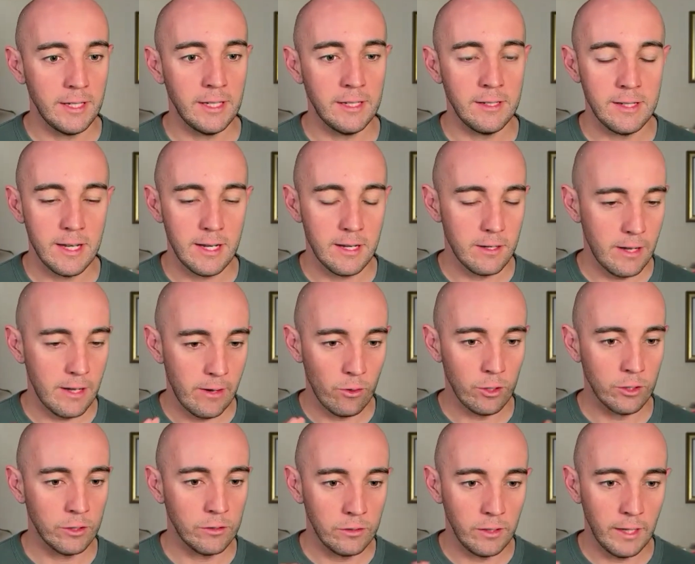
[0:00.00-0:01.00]
and
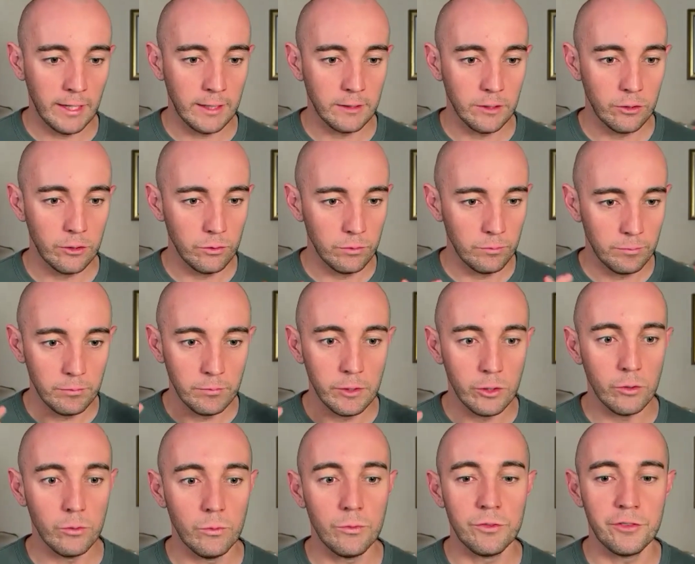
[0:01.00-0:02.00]
our own like
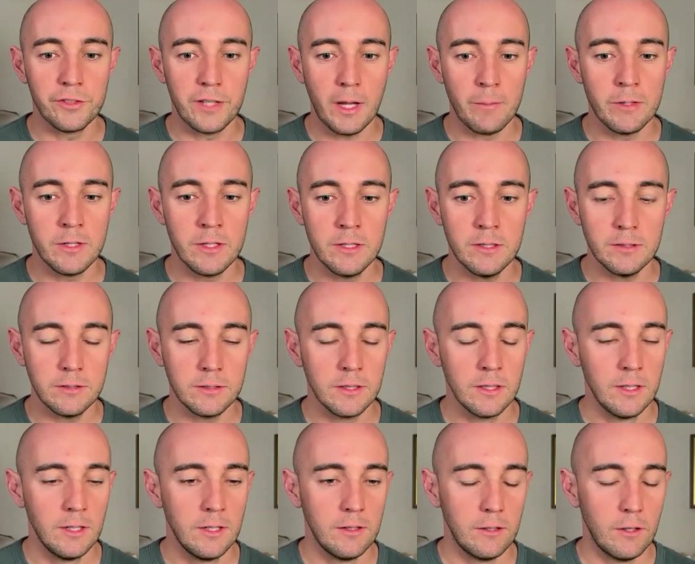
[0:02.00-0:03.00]
little stubbornness
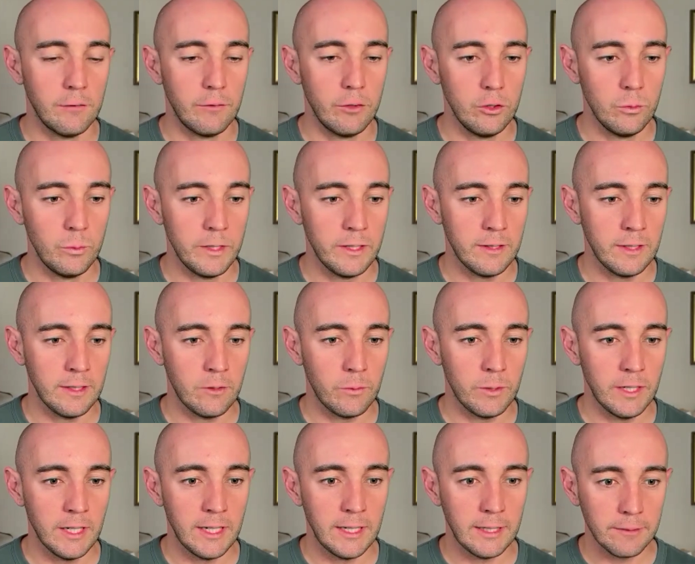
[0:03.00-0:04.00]
of who we think
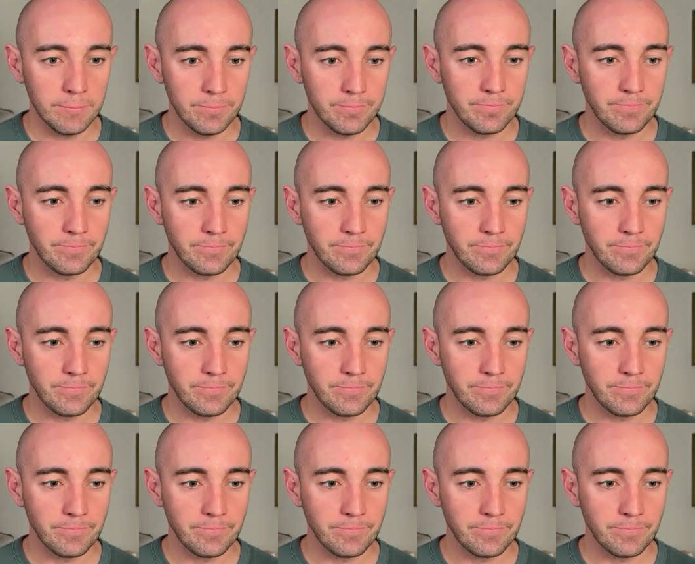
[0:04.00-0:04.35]
we are.